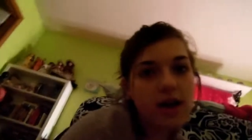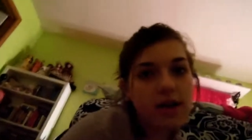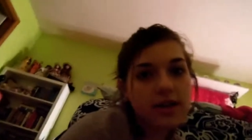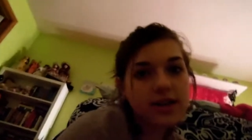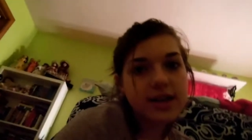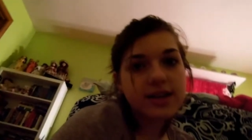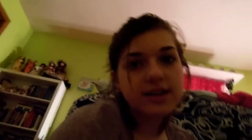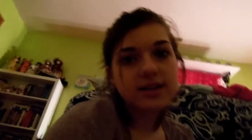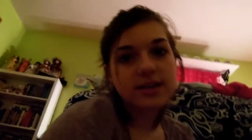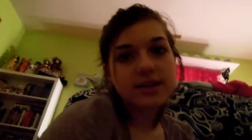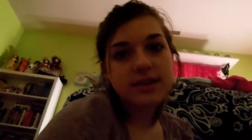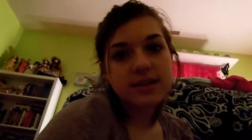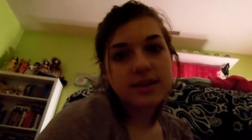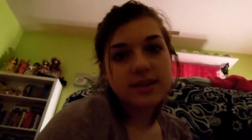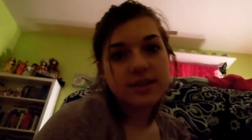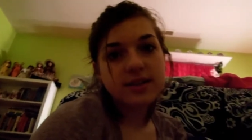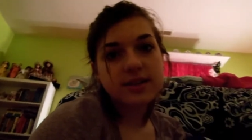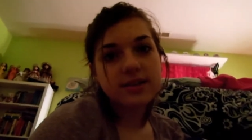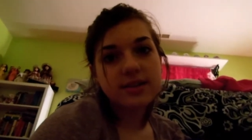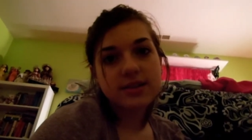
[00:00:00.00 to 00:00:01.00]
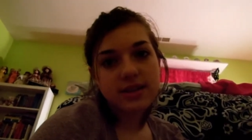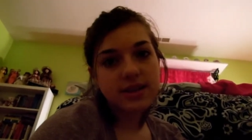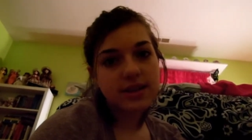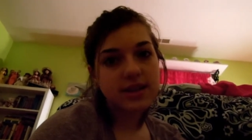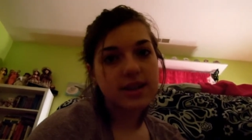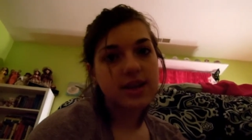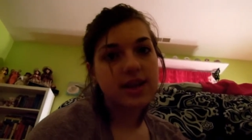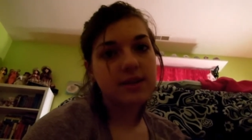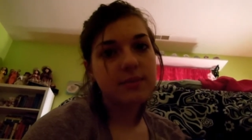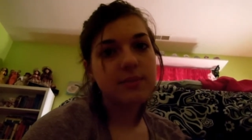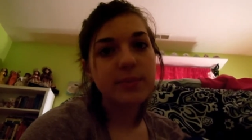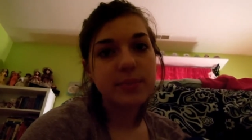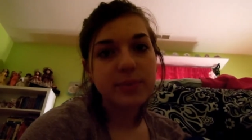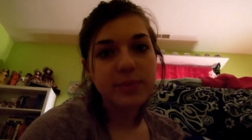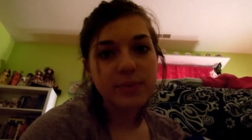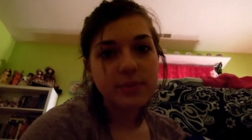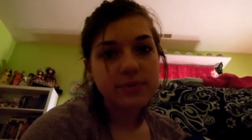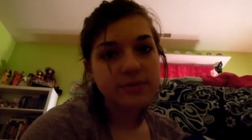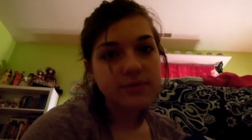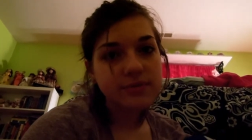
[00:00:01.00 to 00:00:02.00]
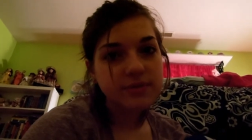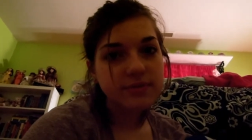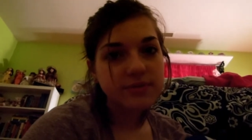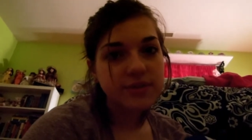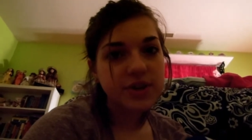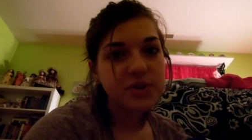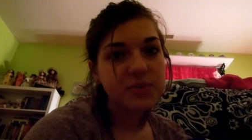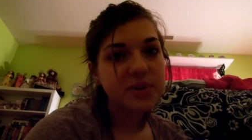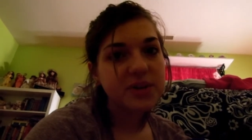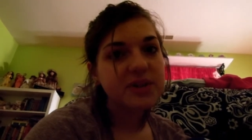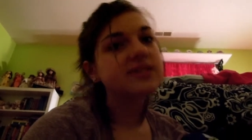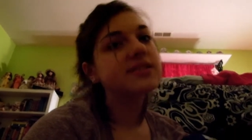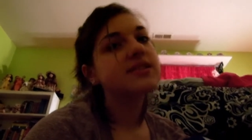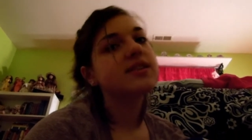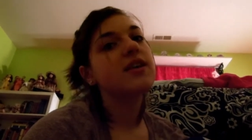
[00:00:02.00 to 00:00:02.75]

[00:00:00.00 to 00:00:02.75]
I'll like keep filming